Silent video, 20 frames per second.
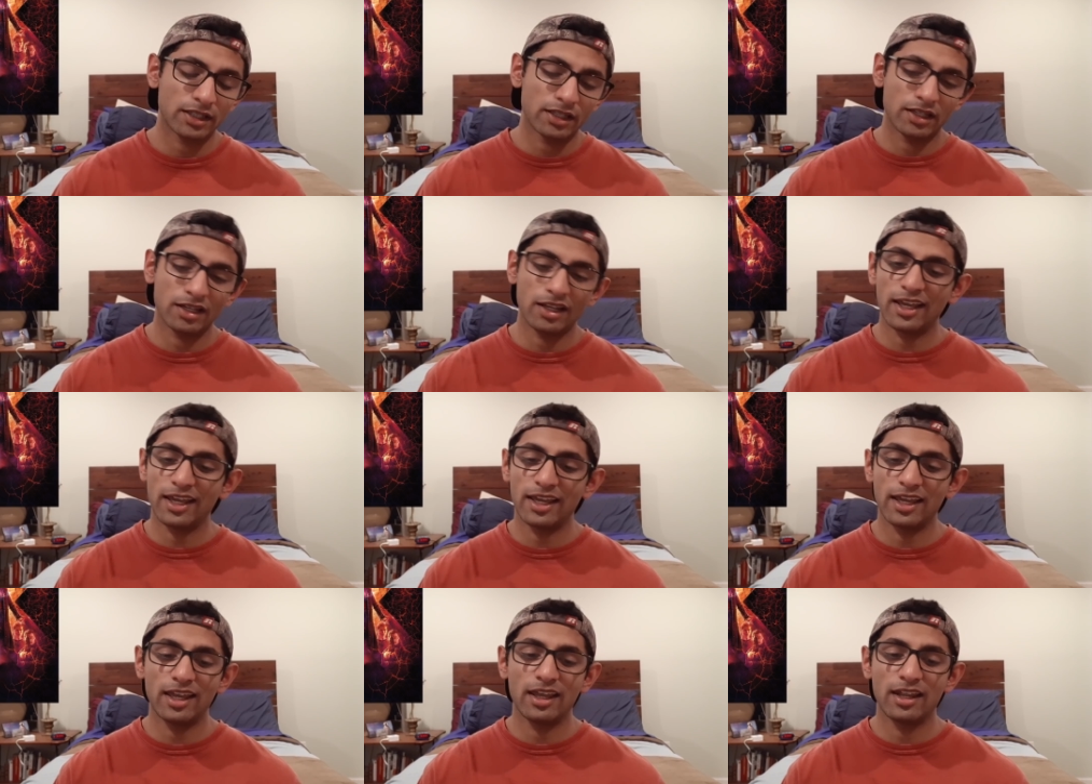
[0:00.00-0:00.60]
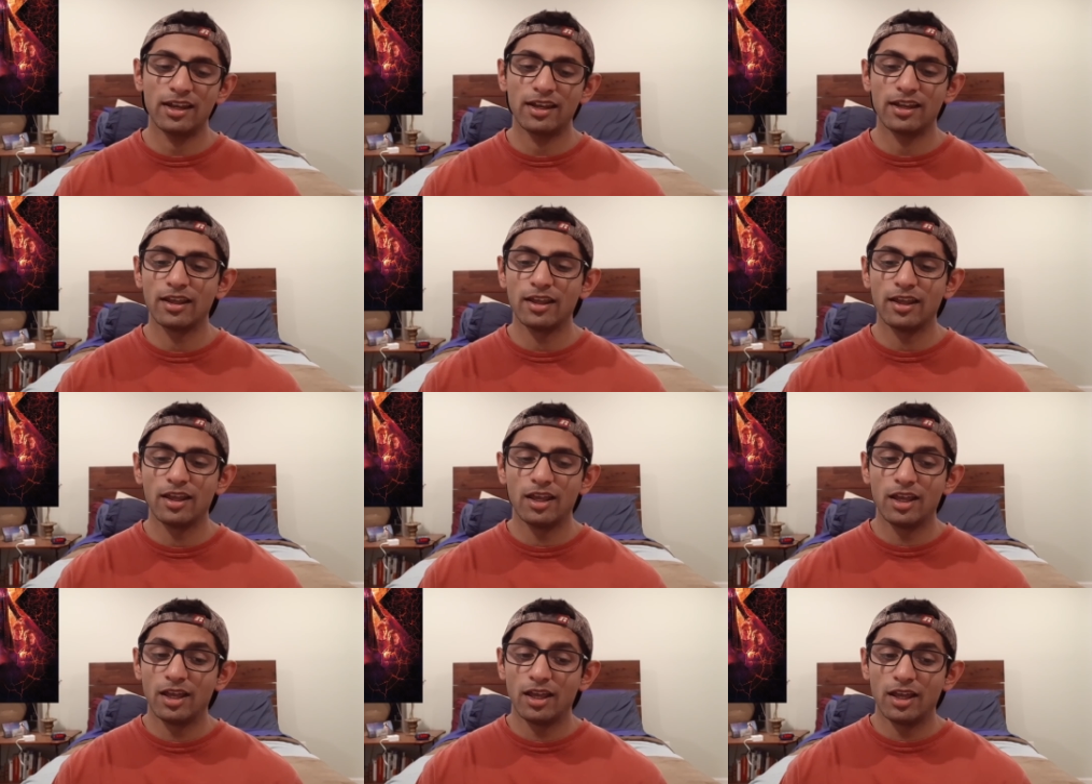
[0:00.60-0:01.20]
it, and
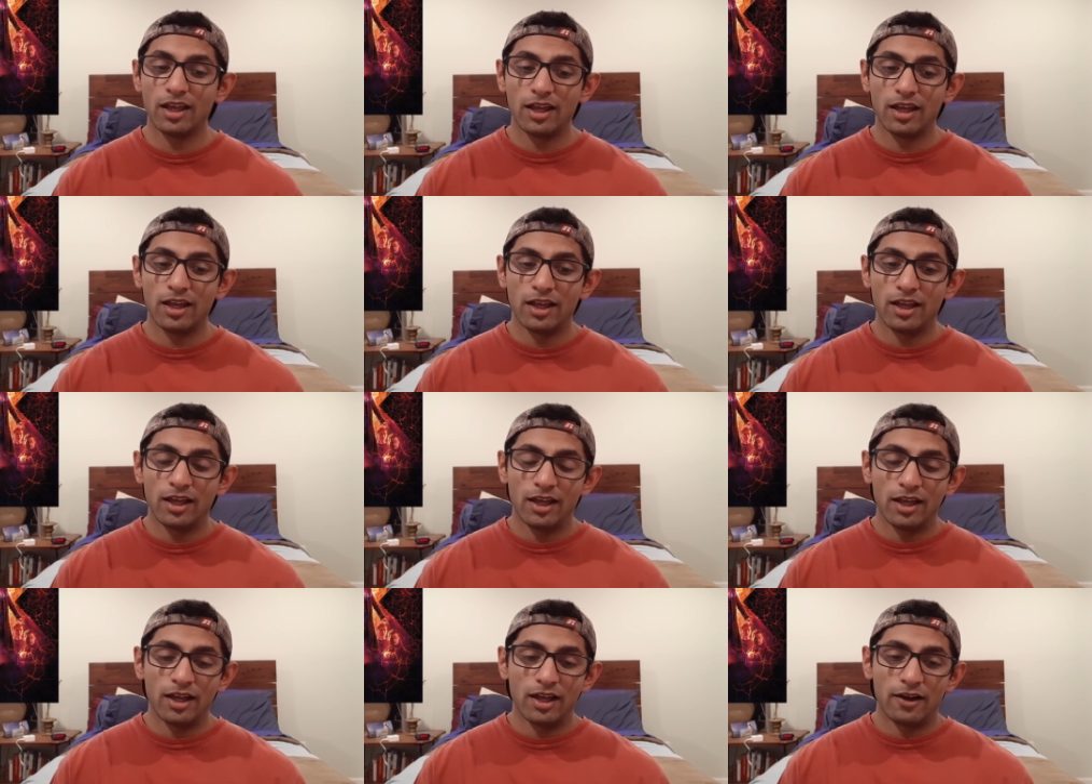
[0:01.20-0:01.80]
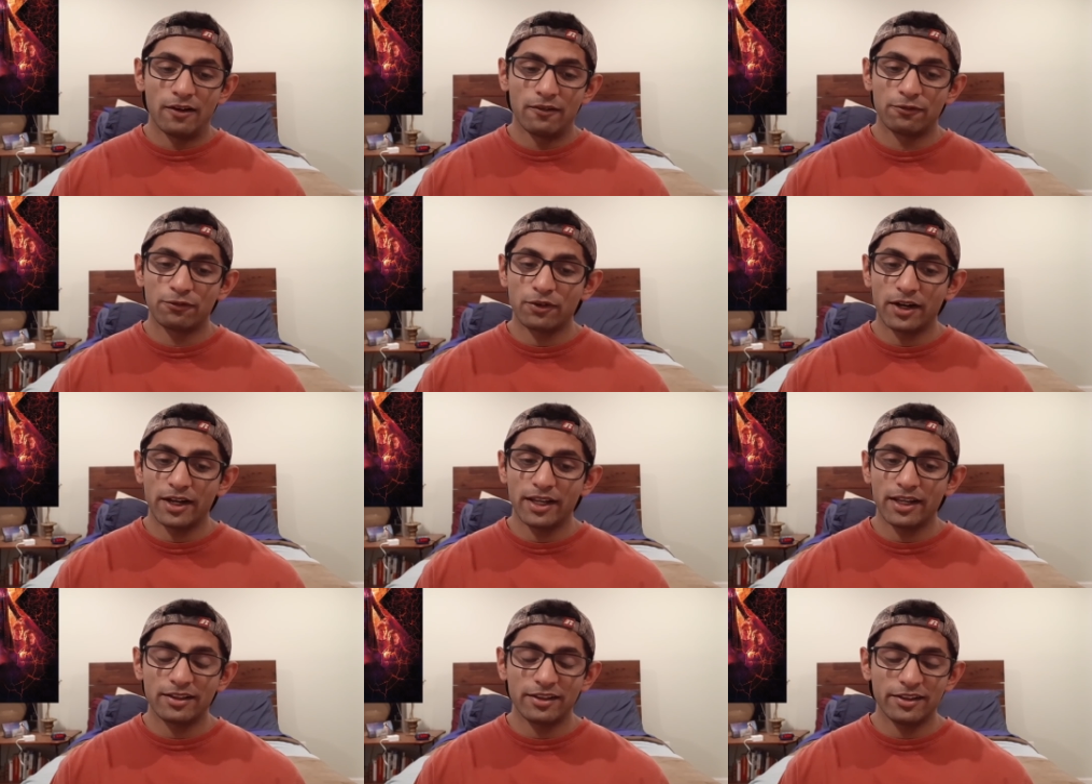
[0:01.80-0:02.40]

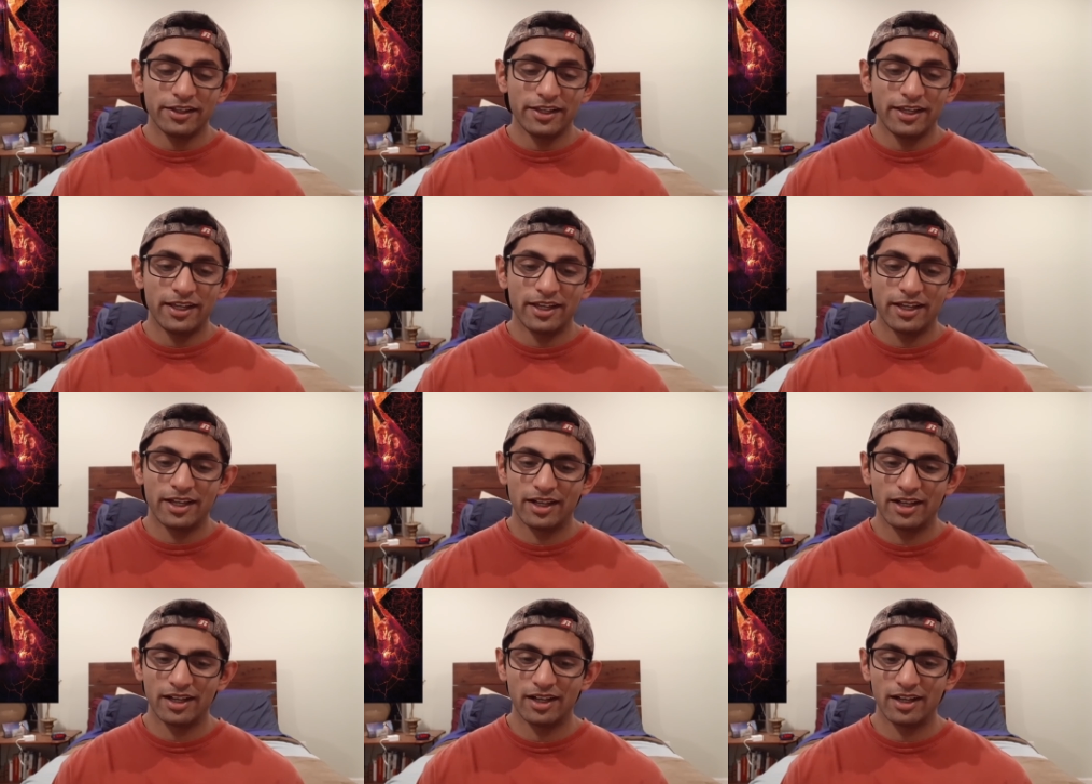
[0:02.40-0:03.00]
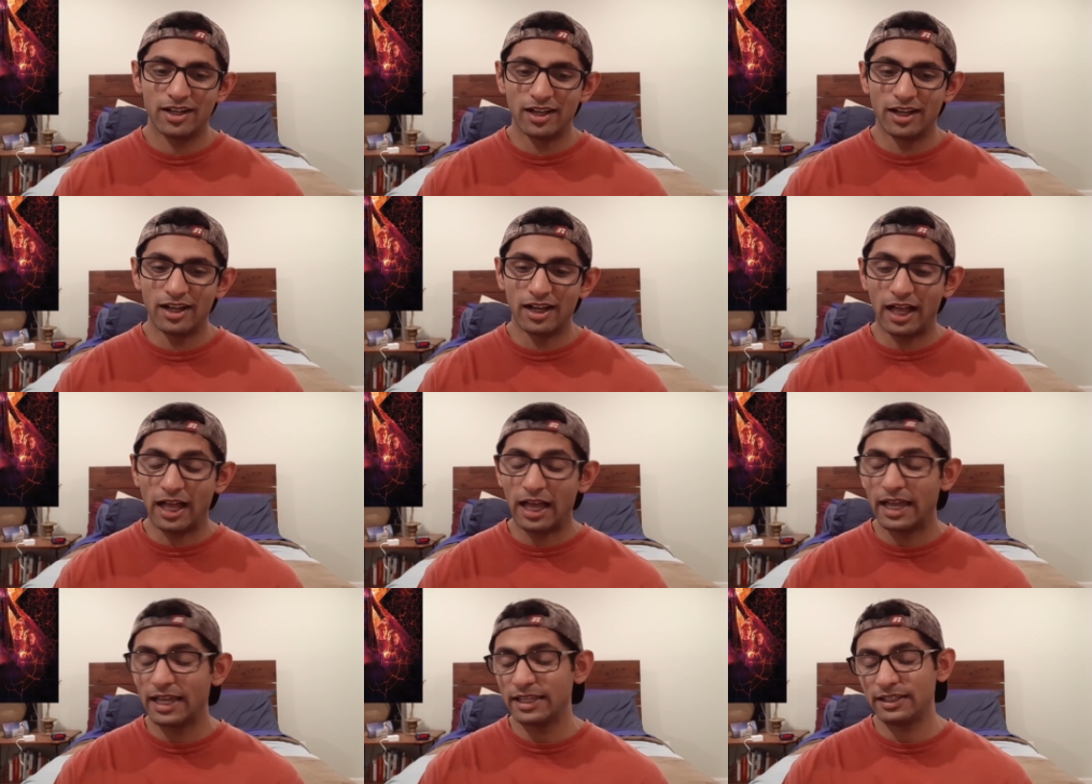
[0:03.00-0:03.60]
frankly,
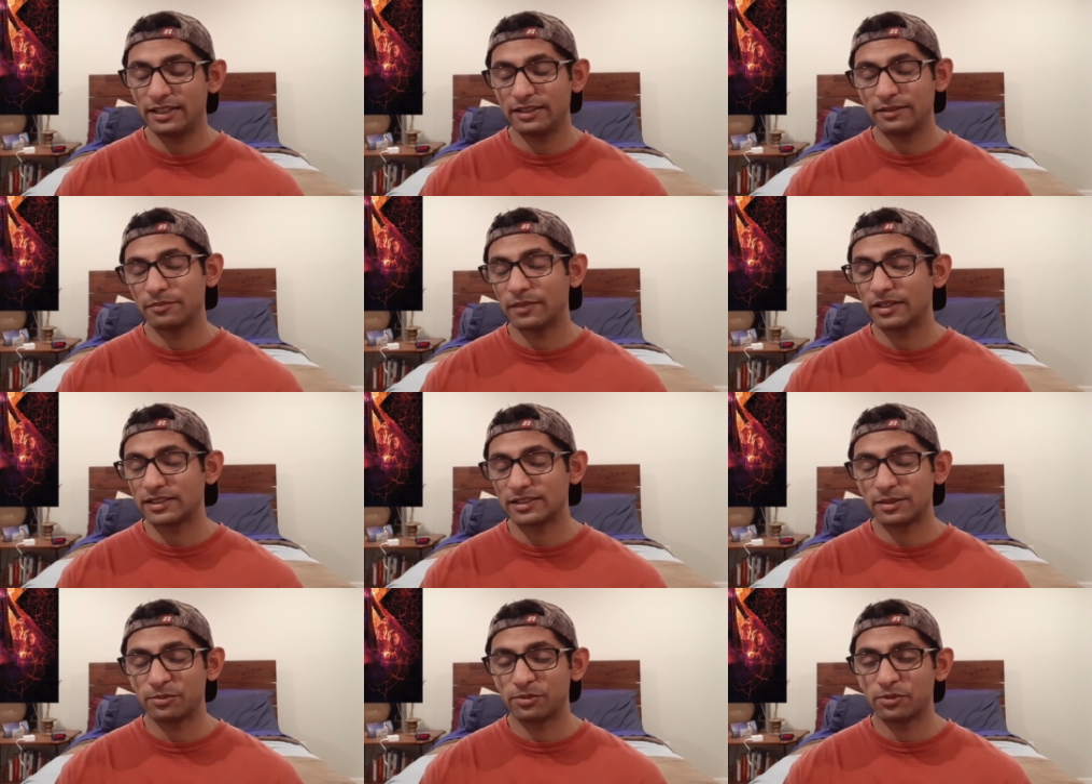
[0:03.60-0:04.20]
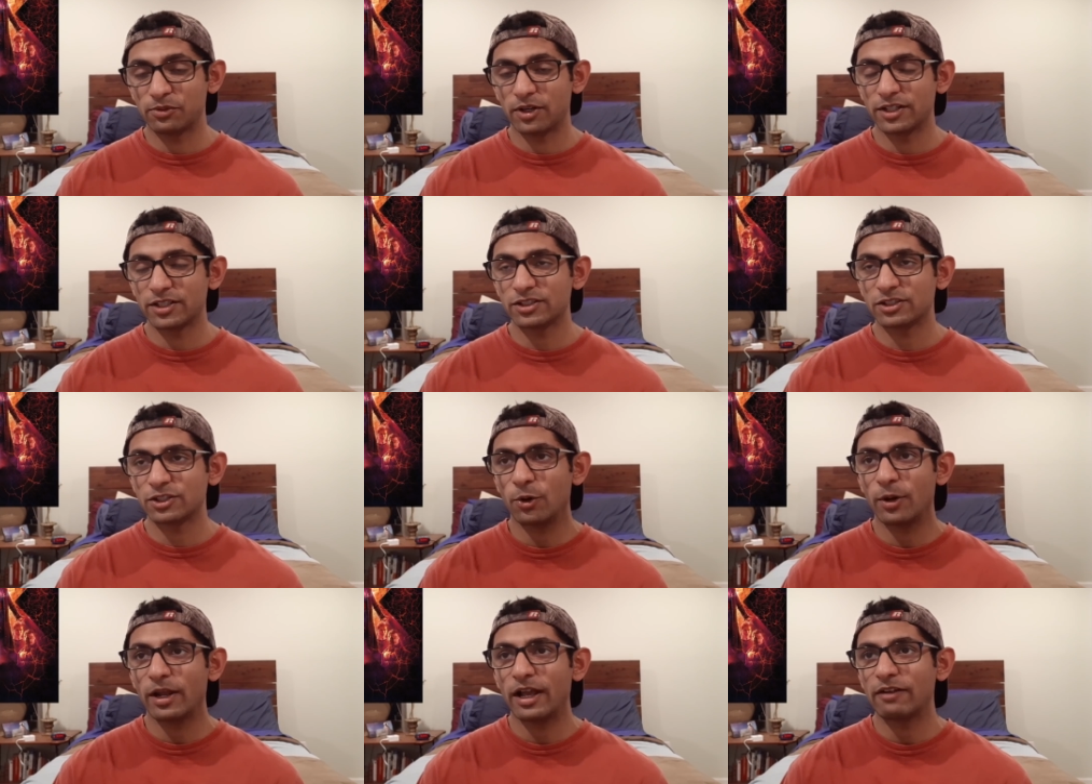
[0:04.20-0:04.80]
I, as I said before, I
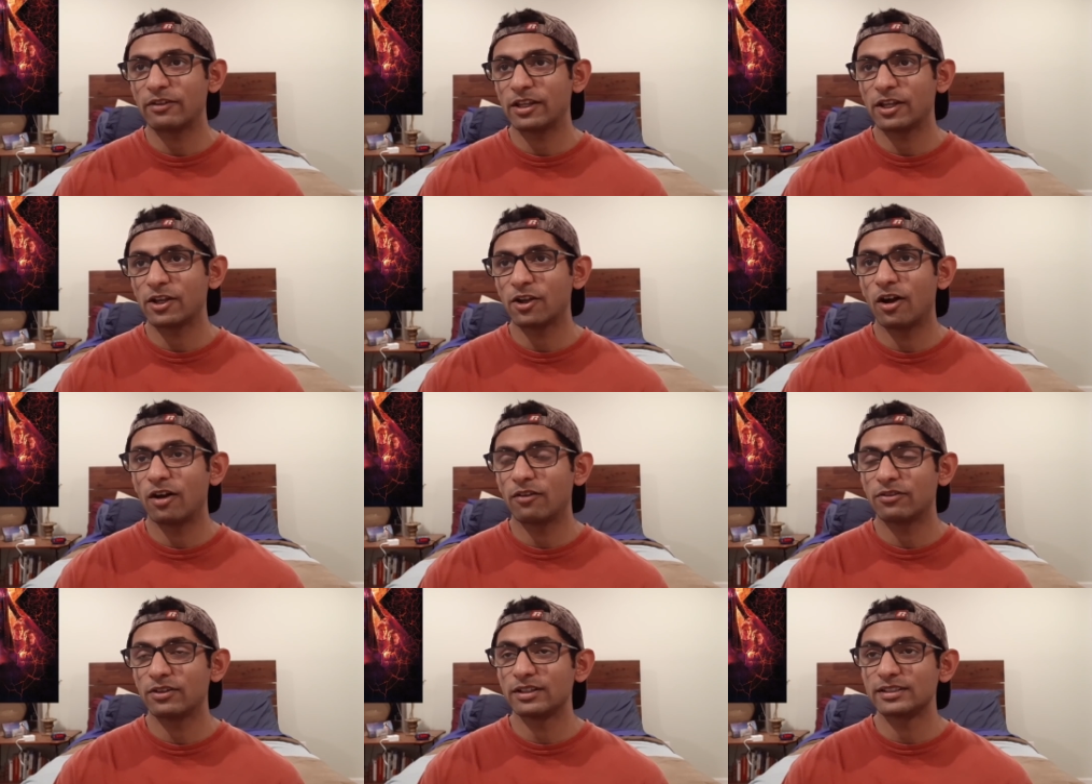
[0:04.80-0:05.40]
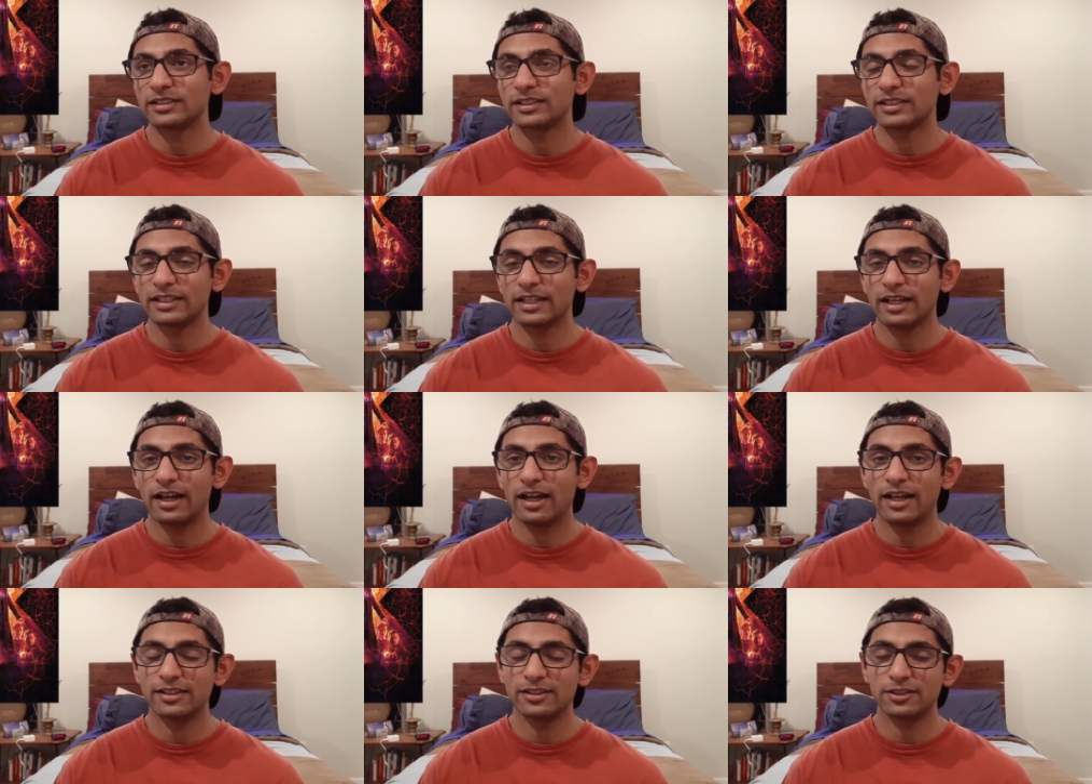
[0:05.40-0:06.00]
just don't have any confidence in the
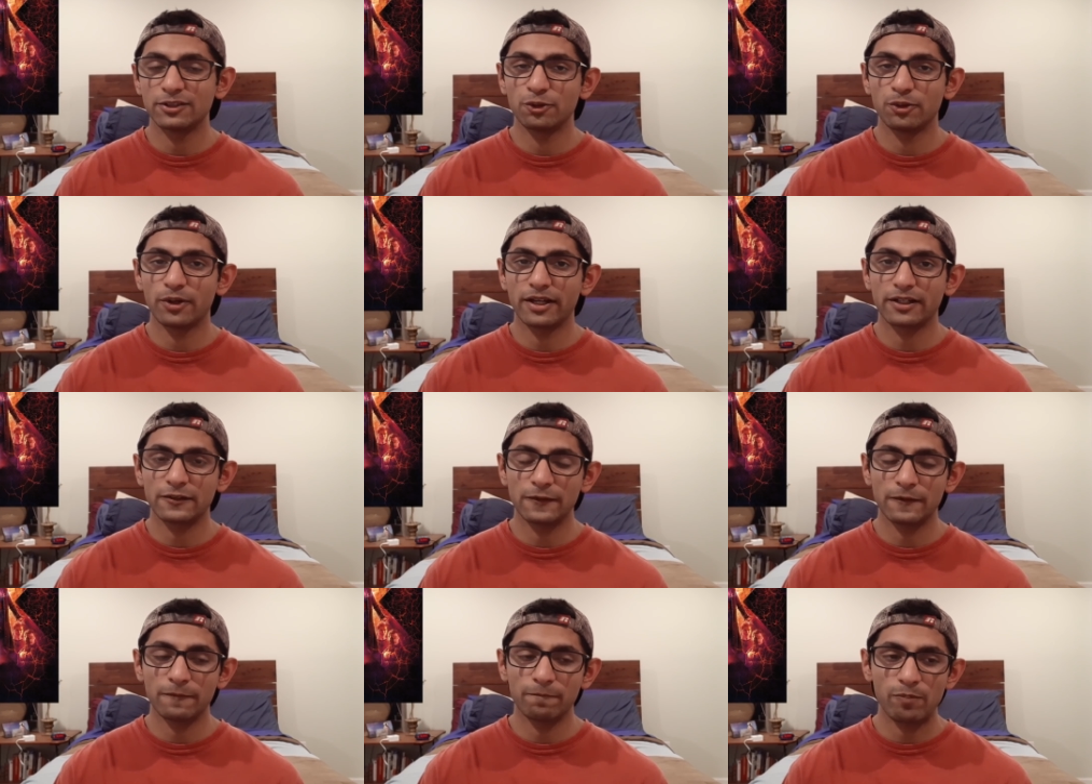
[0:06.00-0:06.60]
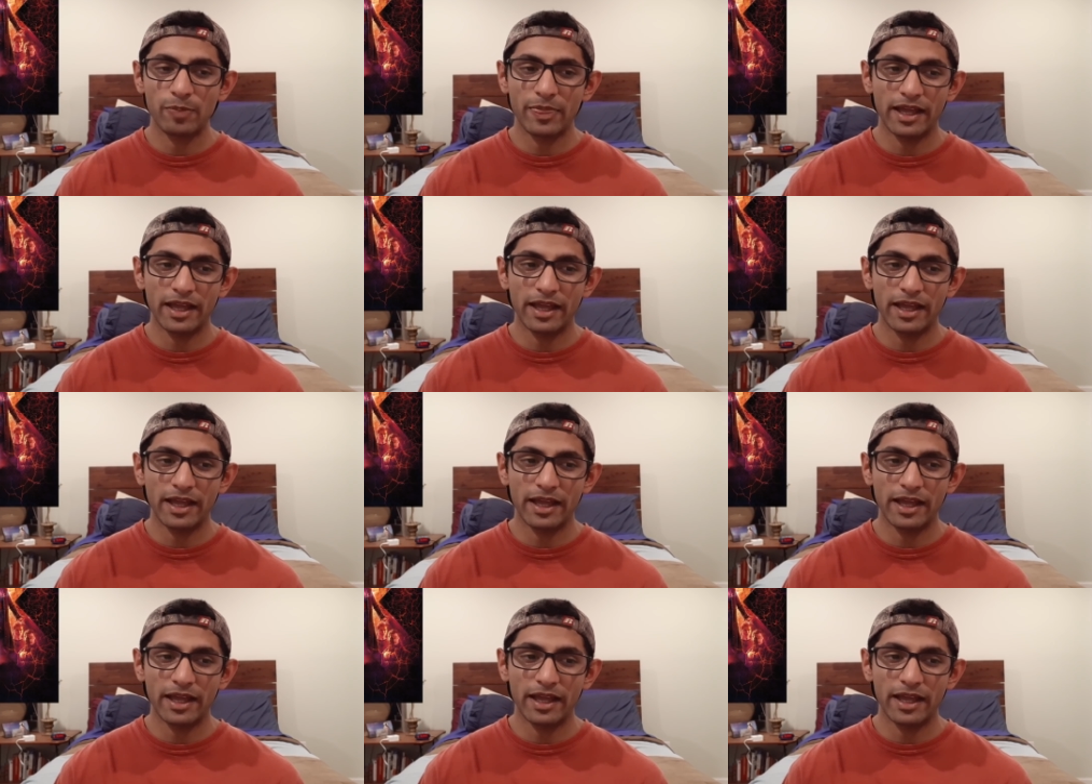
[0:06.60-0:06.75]
guy as a director.